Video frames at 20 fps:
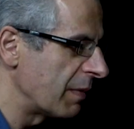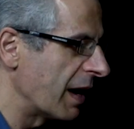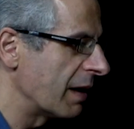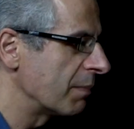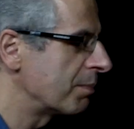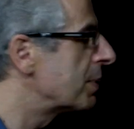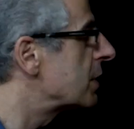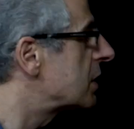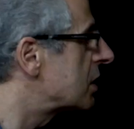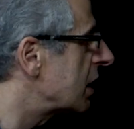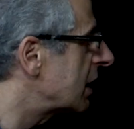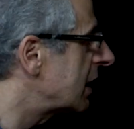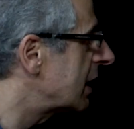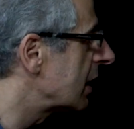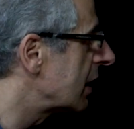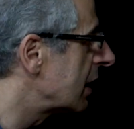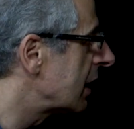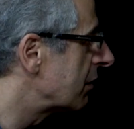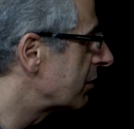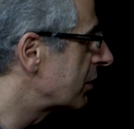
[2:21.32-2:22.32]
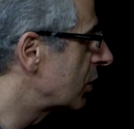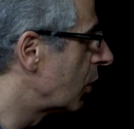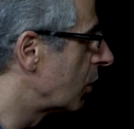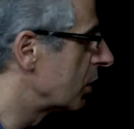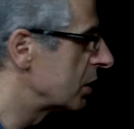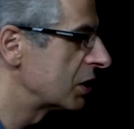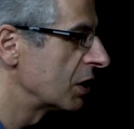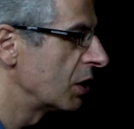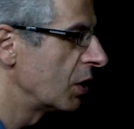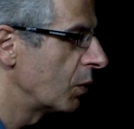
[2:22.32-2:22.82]
And particularly, of
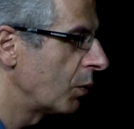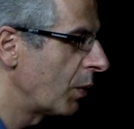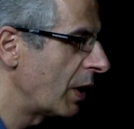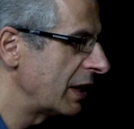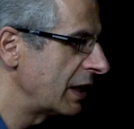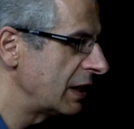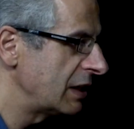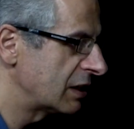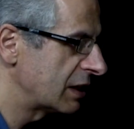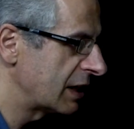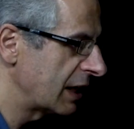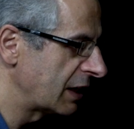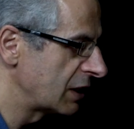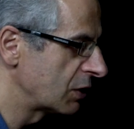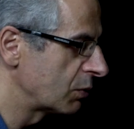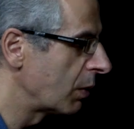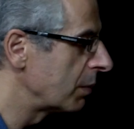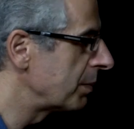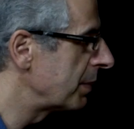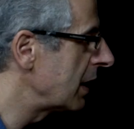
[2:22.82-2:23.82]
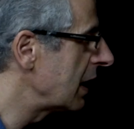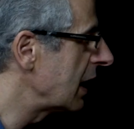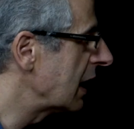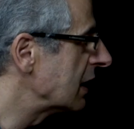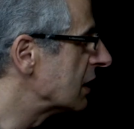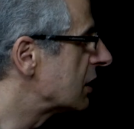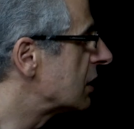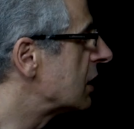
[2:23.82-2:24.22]
course, when these things were being